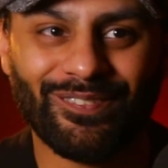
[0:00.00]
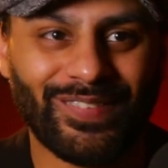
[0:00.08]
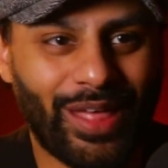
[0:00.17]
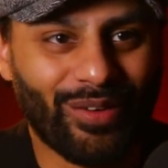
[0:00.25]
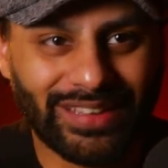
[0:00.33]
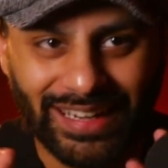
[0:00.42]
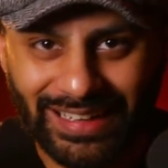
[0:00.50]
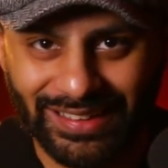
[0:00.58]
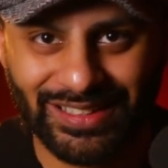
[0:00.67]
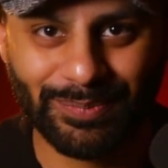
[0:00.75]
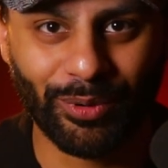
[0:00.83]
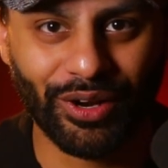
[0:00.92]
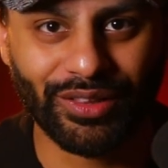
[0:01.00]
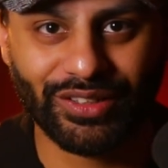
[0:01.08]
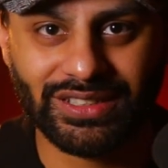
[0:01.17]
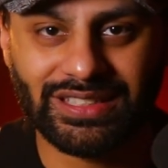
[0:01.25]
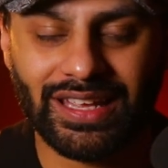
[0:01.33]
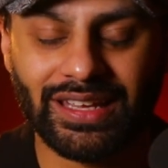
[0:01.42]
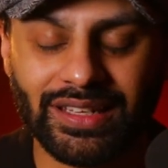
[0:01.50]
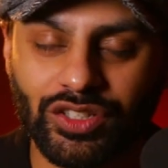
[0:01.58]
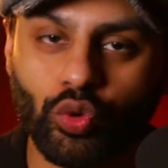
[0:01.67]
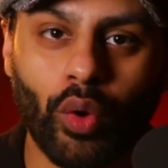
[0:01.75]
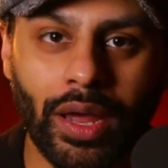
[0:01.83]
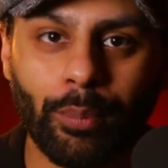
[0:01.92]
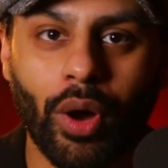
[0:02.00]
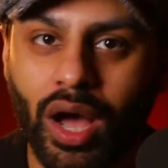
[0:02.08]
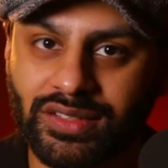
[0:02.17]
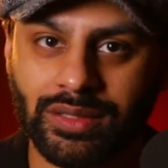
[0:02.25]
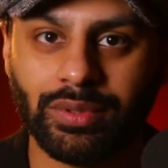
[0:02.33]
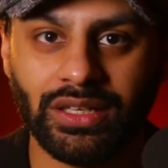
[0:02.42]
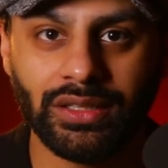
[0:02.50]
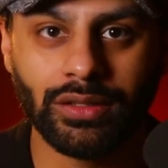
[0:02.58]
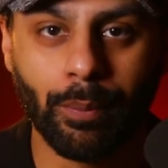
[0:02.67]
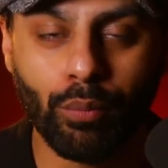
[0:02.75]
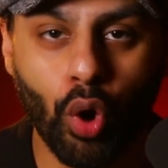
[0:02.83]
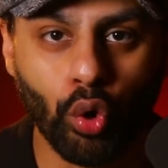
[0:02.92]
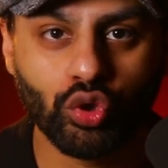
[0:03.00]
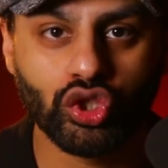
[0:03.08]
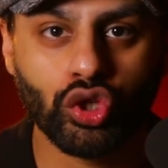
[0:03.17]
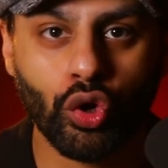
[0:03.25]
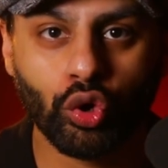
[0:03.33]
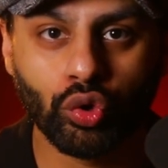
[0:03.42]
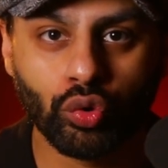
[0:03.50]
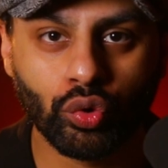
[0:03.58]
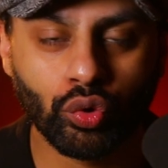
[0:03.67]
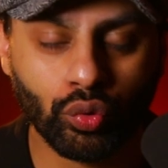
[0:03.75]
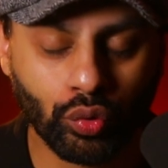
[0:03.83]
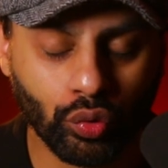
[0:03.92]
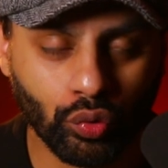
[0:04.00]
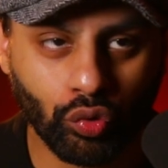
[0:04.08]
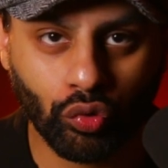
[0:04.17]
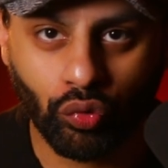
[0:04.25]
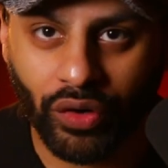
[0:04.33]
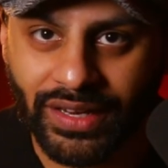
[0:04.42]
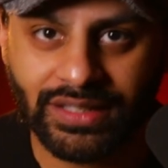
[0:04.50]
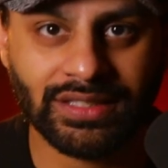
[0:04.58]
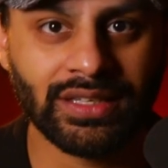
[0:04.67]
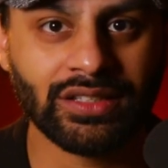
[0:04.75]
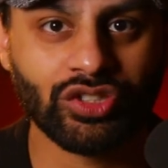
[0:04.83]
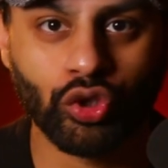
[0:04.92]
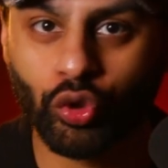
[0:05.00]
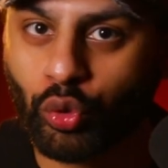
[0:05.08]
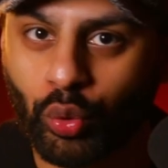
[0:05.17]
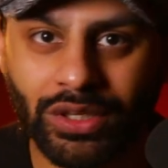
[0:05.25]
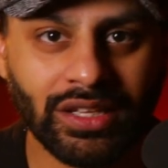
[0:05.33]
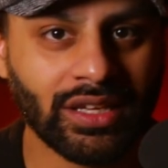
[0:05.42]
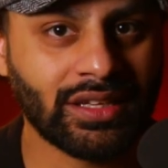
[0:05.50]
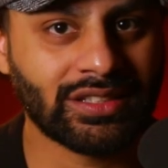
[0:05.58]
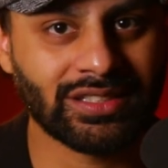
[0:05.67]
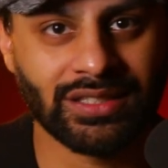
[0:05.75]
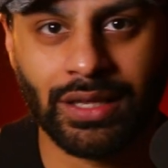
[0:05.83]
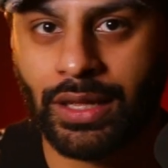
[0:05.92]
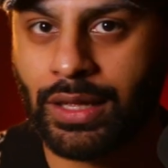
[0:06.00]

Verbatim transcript: Without getting into spoilers, it is quite possibly the most craziest, kookiest,